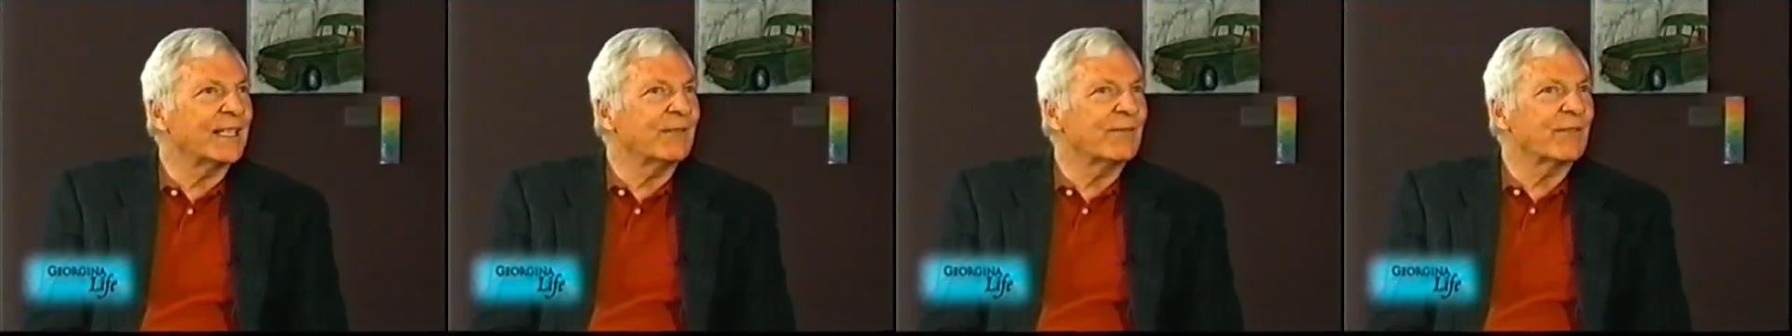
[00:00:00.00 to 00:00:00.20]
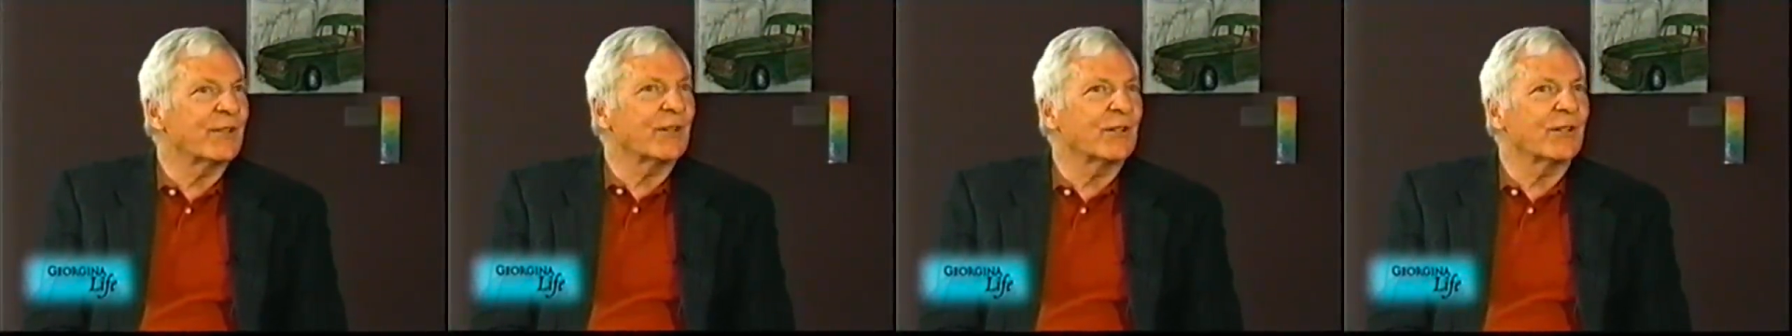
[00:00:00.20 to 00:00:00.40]

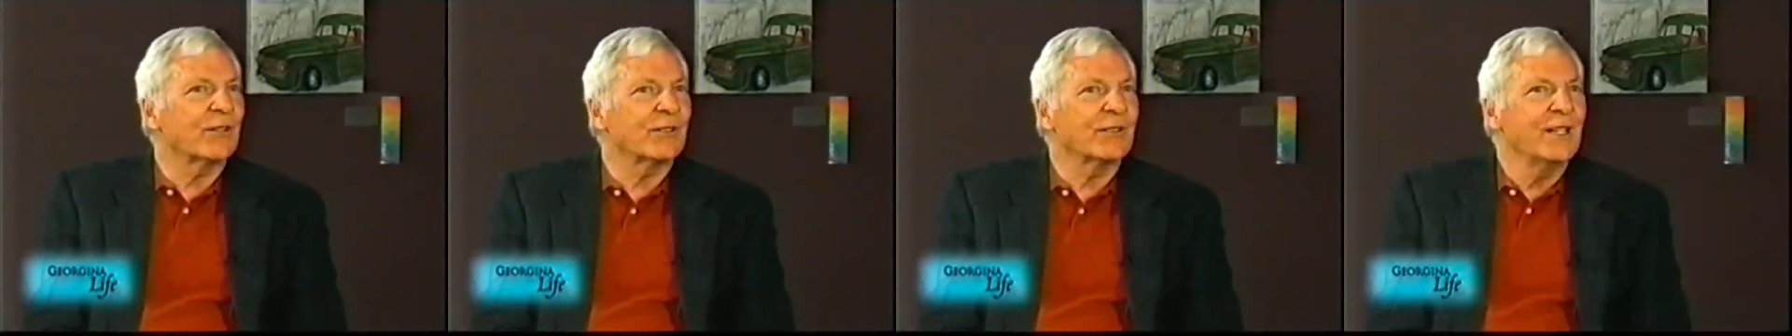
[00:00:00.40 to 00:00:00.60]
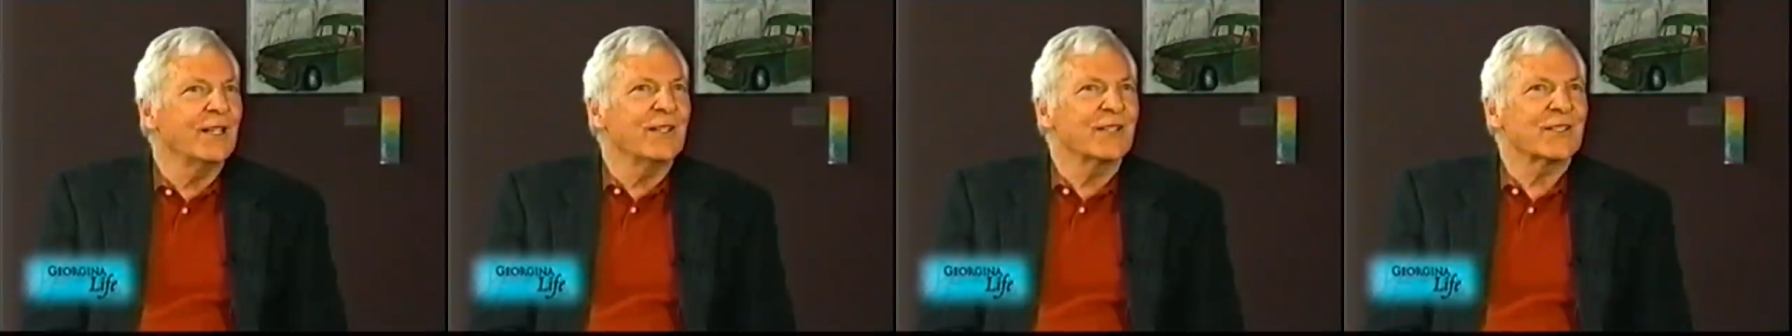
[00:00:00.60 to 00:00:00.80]
if
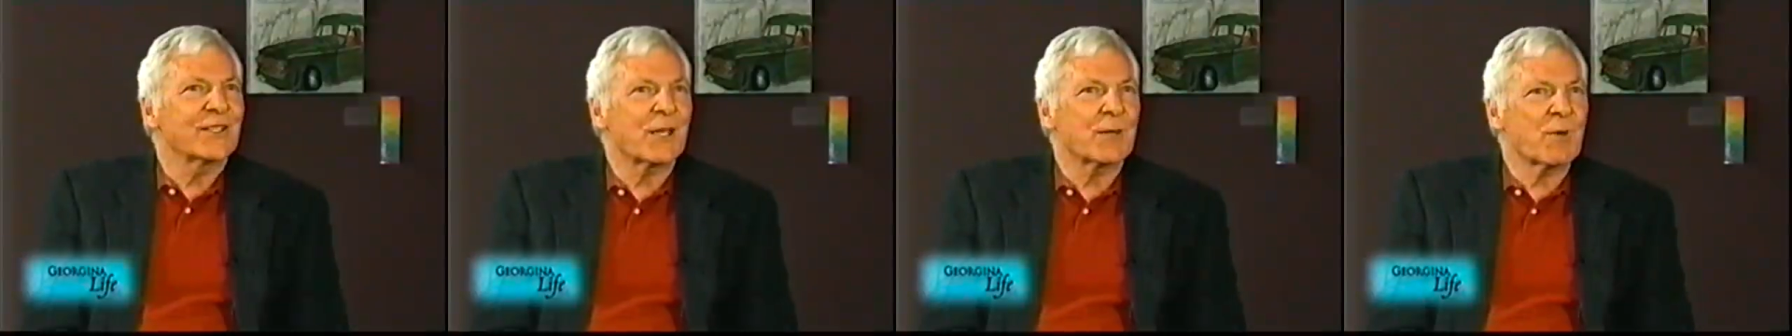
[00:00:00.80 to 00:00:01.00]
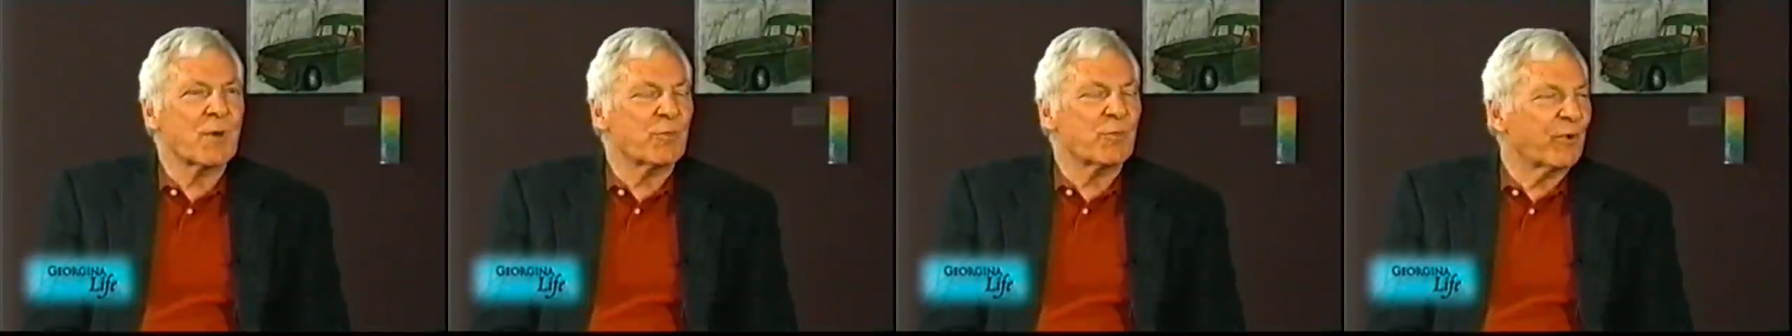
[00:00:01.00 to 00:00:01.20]
they're
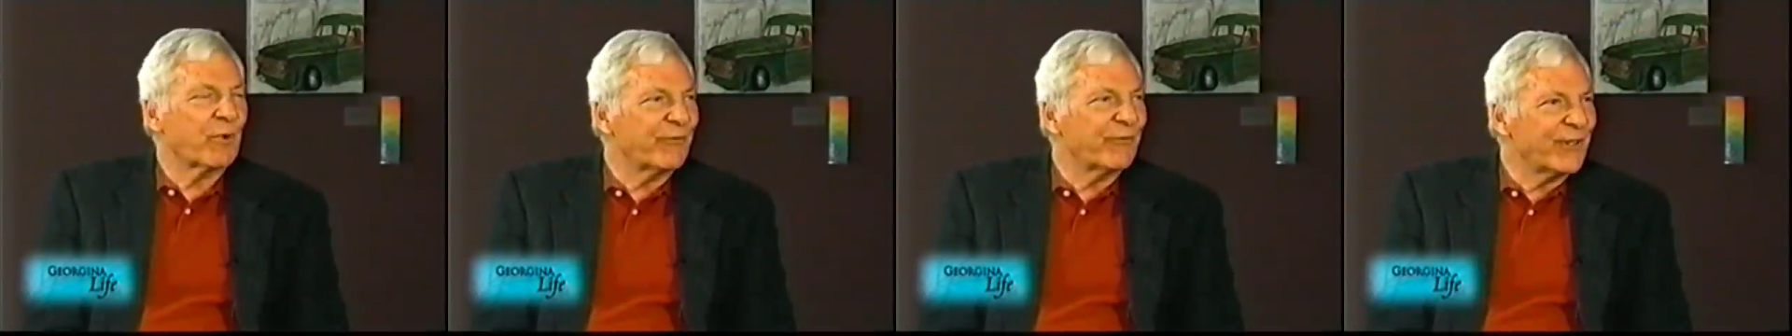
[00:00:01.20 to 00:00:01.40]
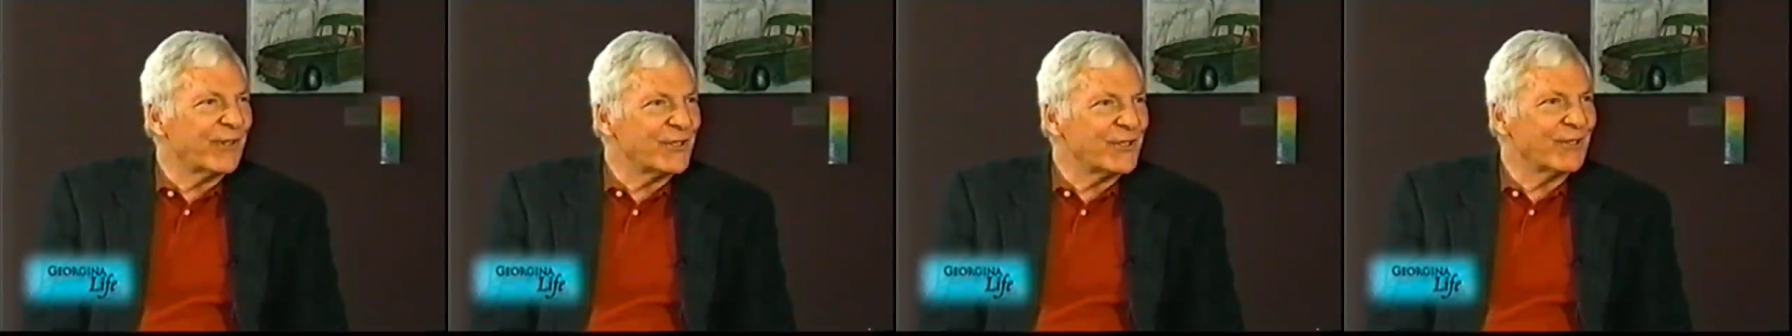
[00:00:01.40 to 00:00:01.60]
somewhat
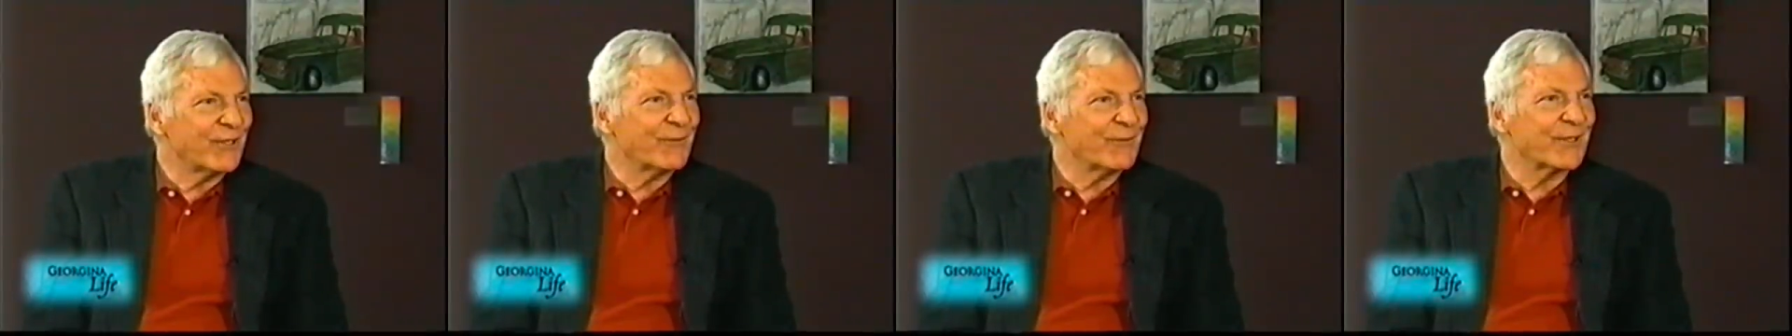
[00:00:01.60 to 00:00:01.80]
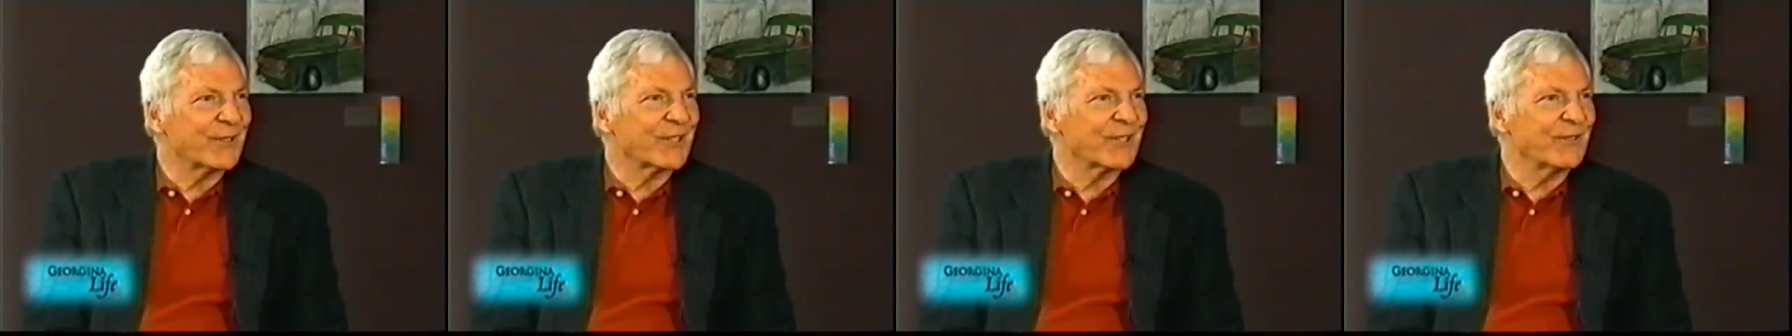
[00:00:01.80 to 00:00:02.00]

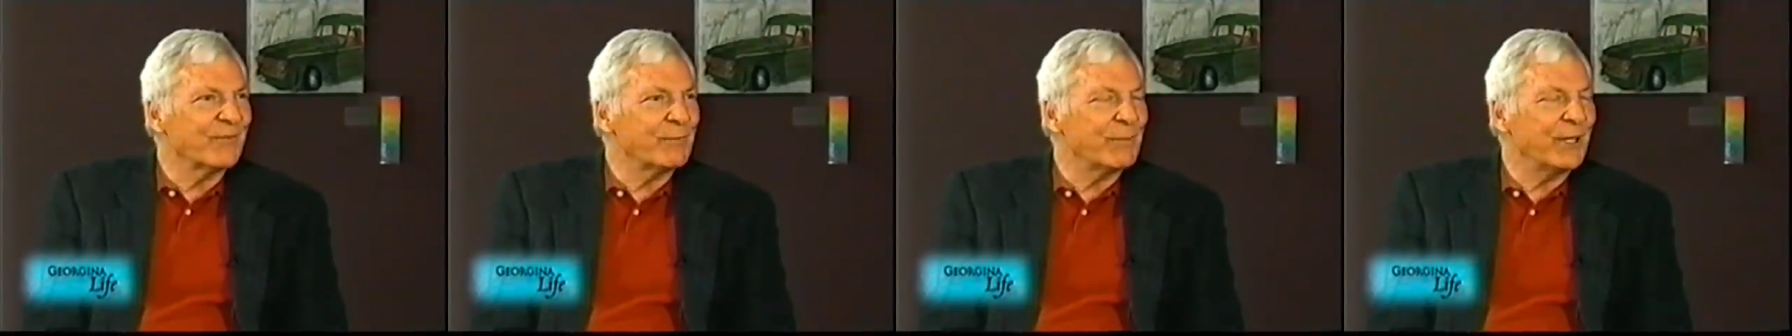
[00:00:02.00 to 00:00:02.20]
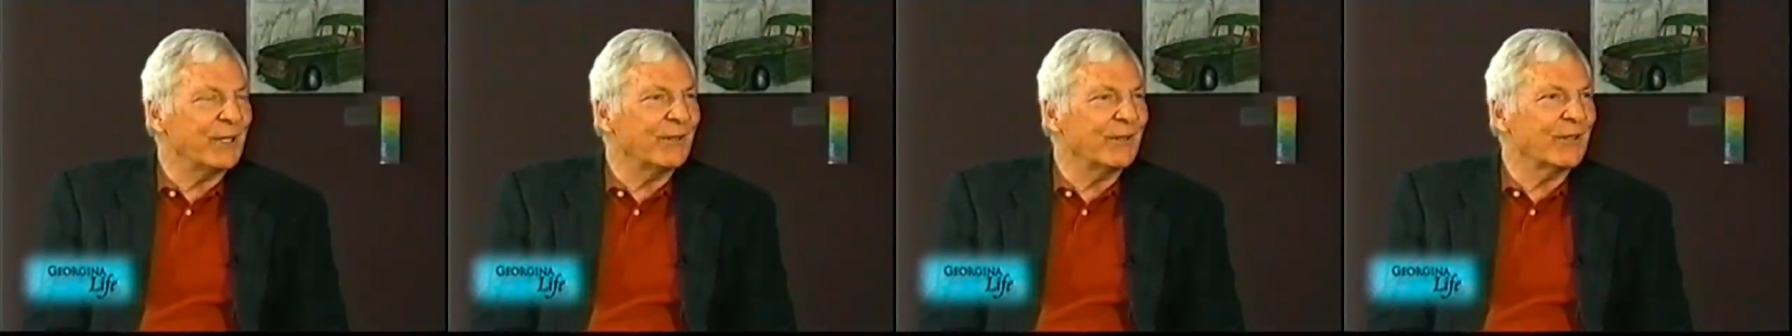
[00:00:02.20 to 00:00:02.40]
proficient with a
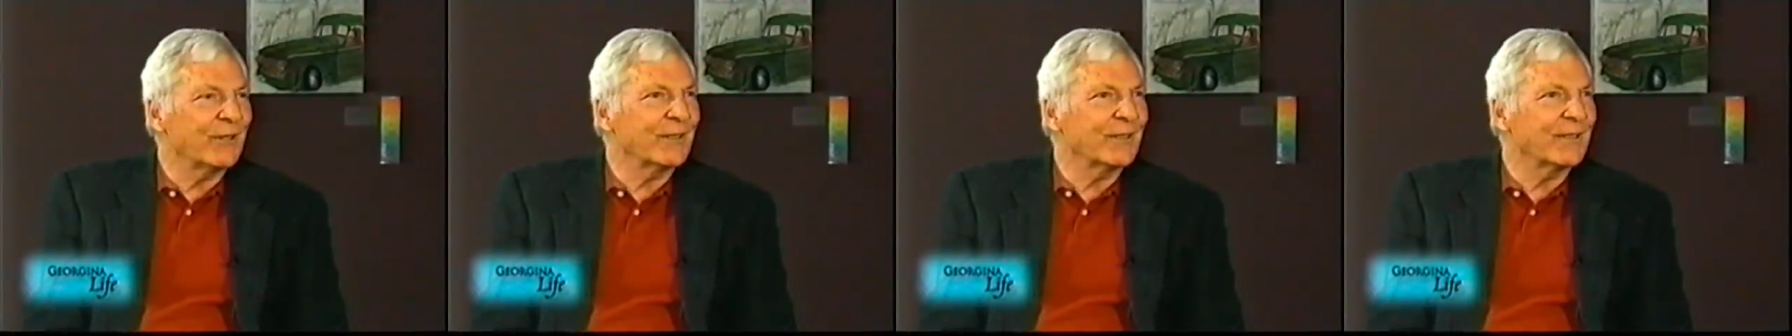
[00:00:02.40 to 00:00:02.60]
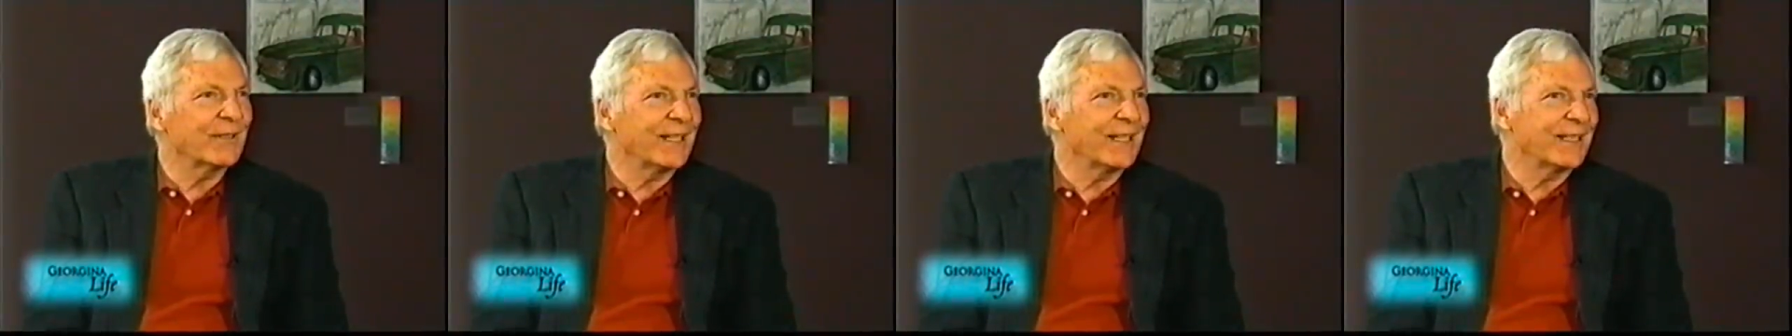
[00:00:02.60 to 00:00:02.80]
computer,